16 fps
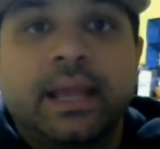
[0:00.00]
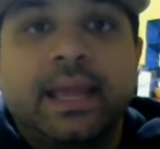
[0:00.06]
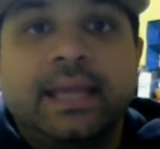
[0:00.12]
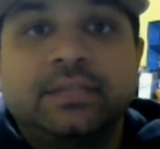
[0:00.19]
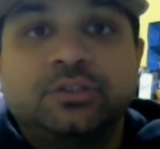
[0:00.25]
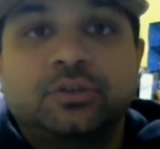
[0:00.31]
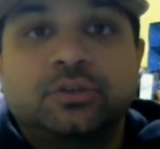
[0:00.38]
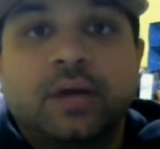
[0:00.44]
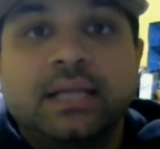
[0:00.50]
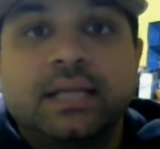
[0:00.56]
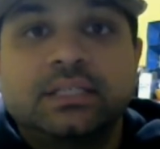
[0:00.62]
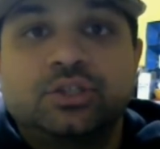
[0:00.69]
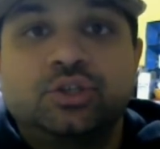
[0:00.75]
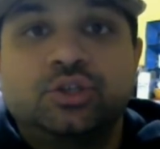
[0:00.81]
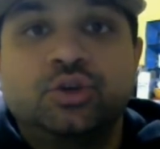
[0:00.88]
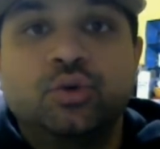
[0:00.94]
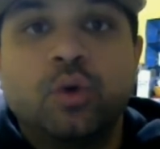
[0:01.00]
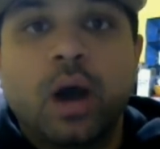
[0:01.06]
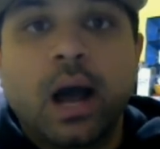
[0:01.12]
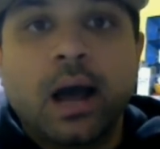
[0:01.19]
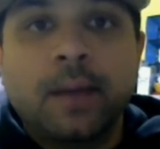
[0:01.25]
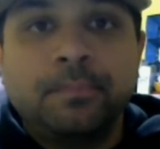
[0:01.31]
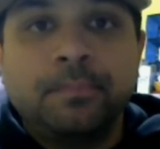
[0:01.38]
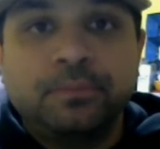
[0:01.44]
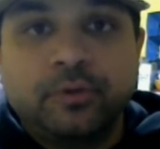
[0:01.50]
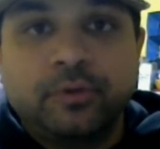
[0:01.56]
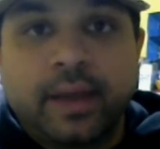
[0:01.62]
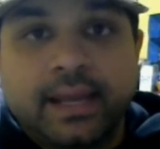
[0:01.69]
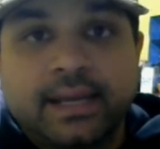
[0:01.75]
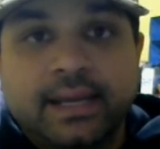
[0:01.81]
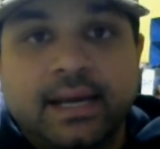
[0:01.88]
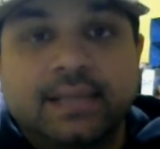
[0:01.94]
it tries to
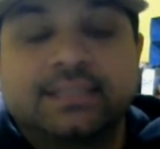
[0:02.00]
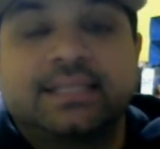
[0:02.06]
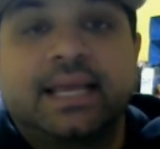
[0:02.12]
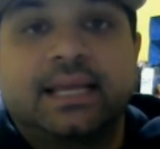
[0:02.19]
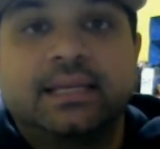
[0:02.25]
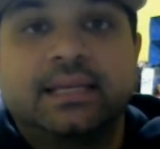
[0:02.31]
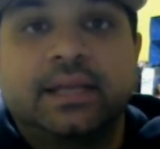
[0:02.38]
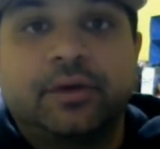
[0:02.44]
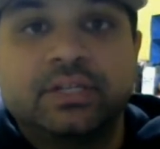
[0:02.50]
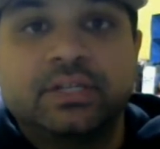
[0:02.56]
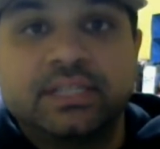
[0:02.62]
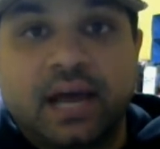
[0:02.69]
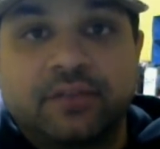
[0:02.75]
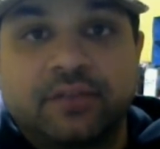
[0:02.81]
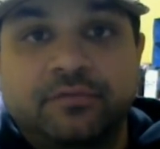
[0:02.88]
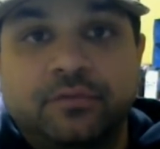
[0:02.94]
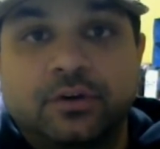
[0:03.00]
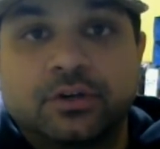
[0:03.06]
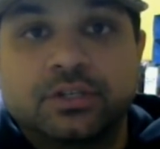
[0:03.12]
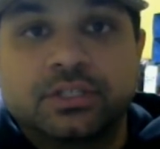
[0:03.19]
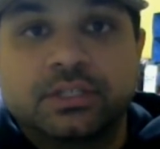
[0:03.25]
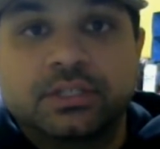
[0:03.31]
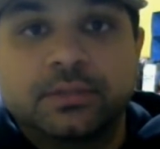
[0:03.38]
upgrade a secondary stat first.